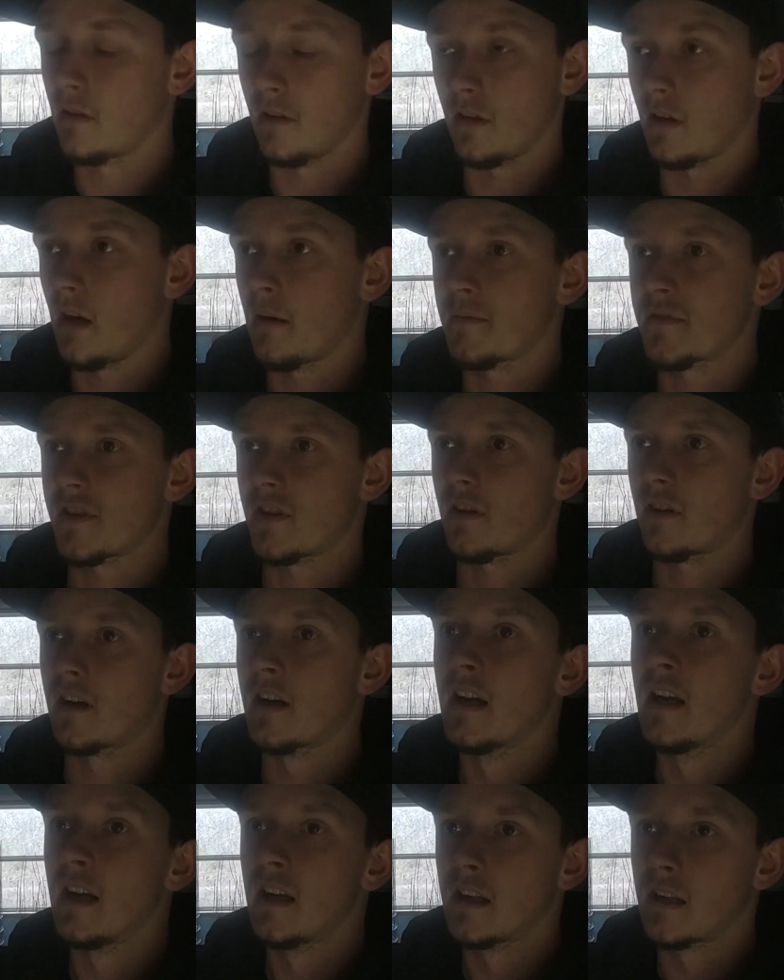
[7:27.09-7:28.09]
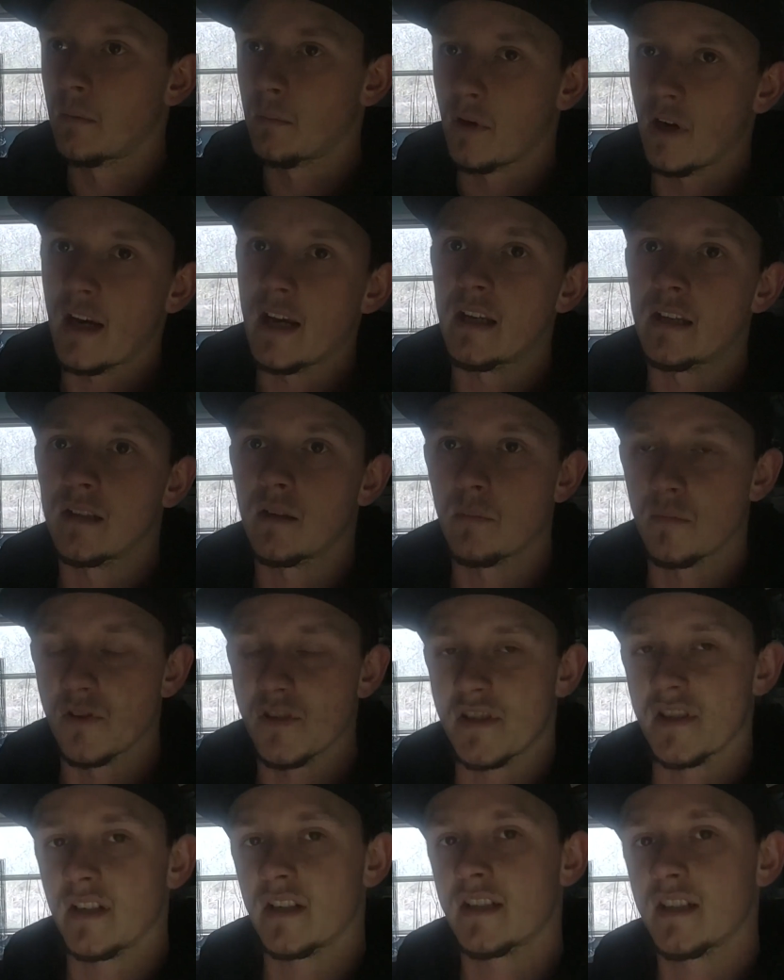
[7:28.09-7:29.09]
Or I'm sorry, number 8 and number
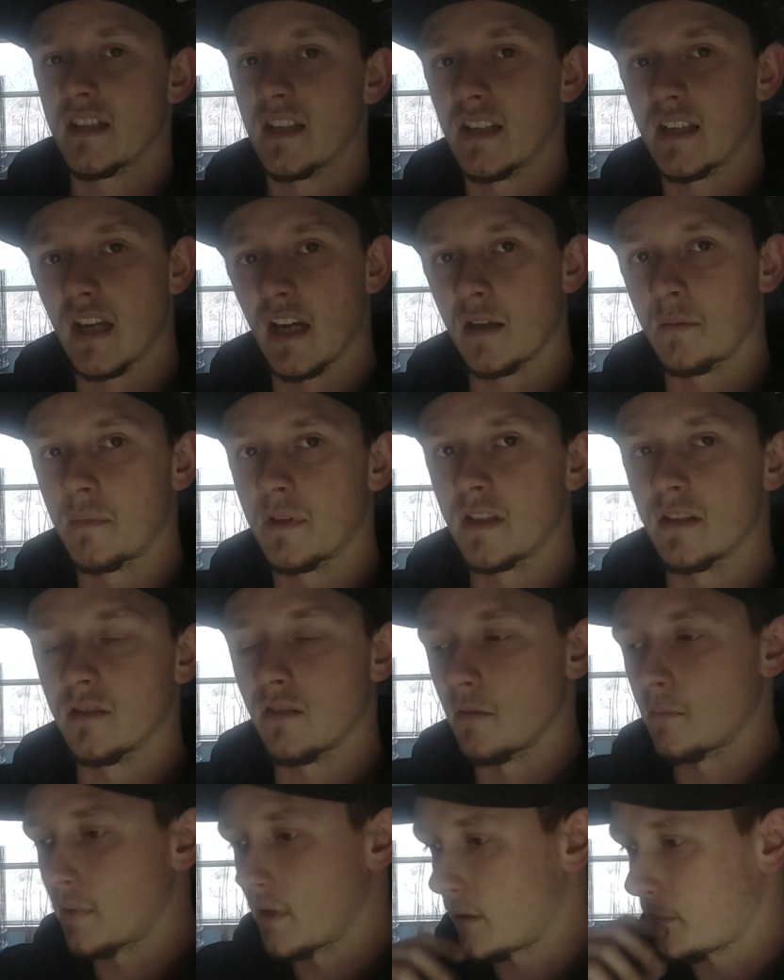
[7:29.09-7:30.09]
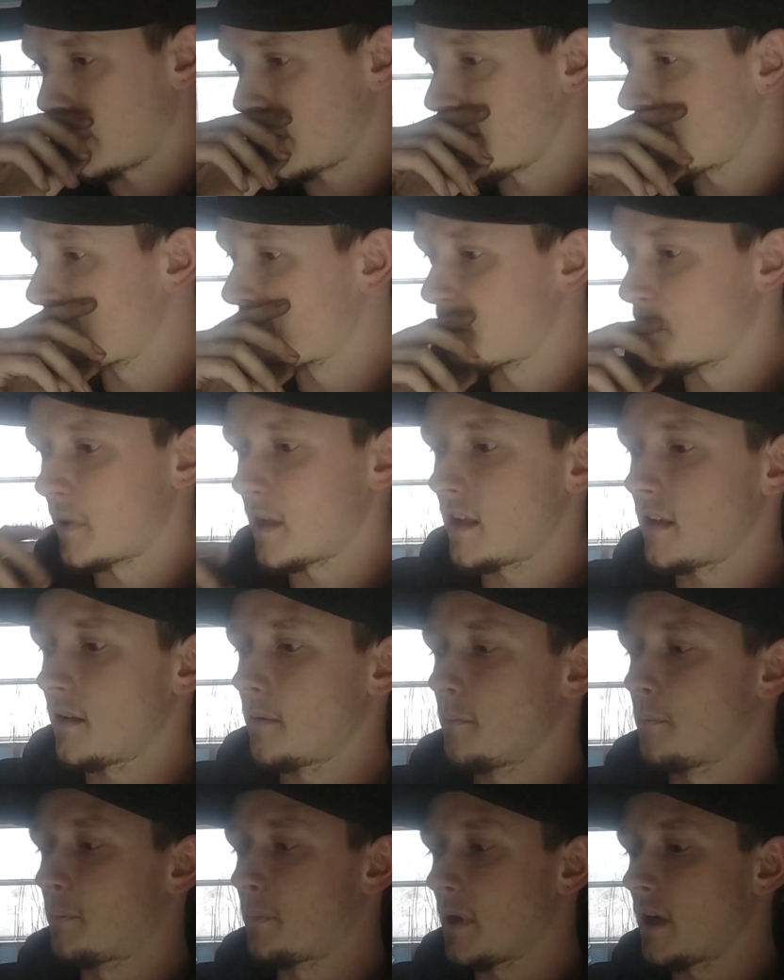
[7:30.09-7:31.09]
6 can kind of be a little bit of pain in the
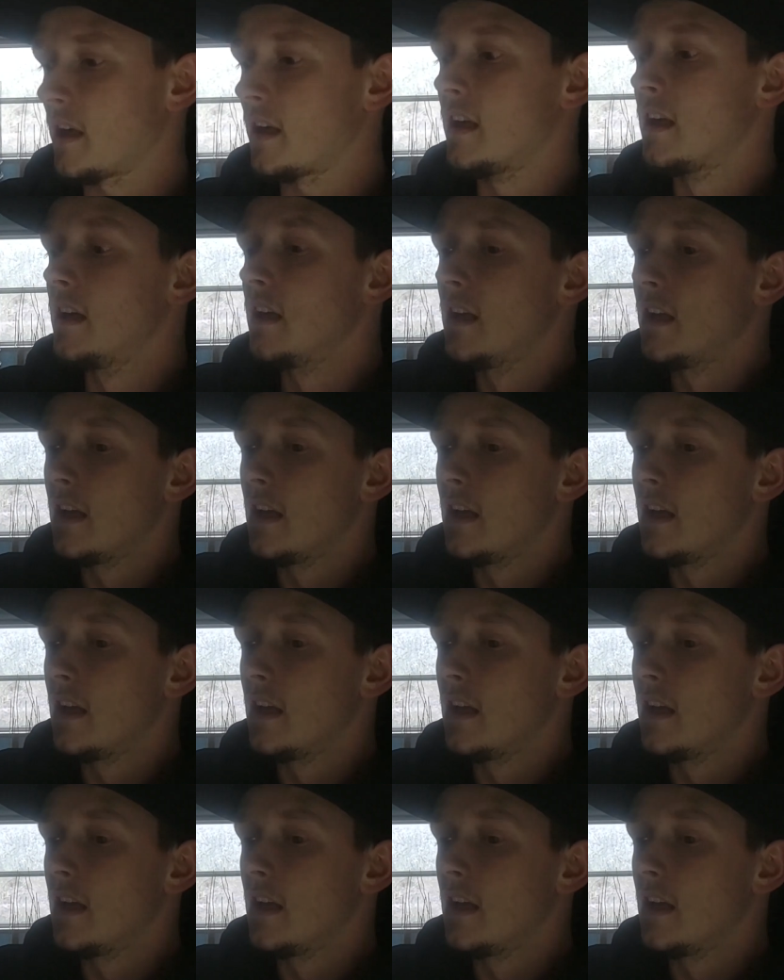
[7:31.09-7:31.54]
butt, but